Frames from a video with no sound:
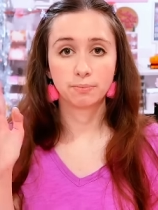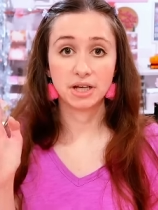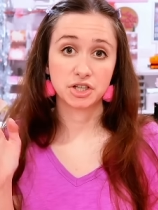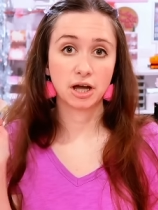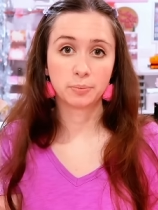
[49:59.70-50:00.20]

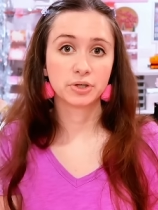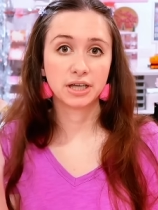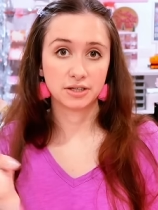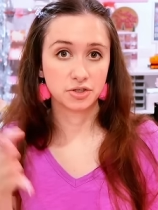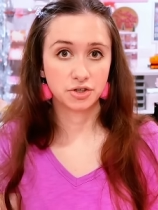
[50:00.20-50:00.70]
my shop, would
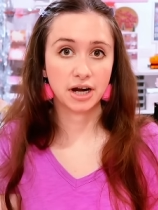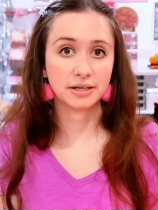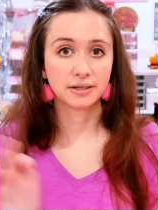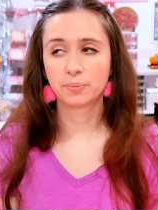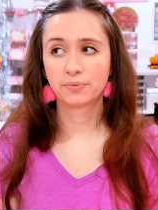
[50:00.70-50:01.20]
get a
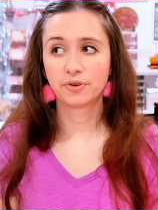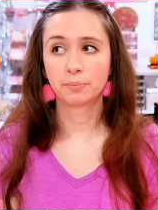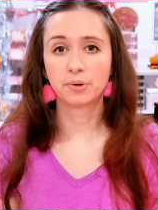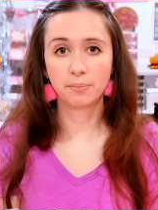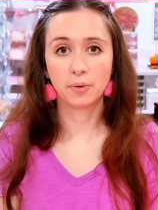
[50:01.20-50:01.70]
strike
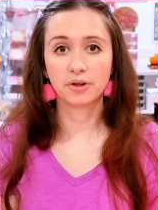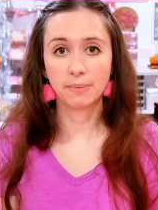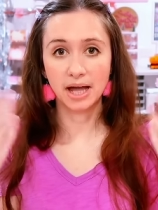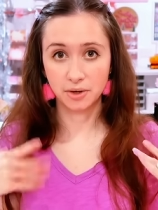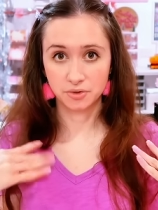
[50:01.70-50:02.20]
for promoting
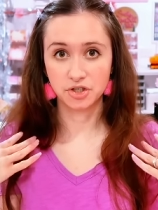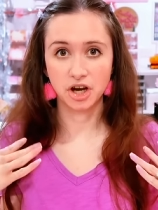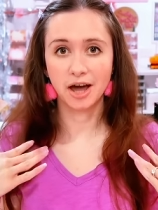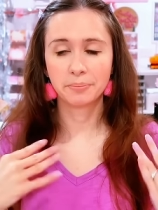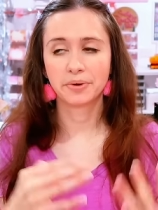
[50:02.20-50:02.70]
my own
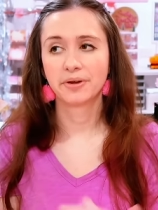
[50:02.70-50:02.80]
shop.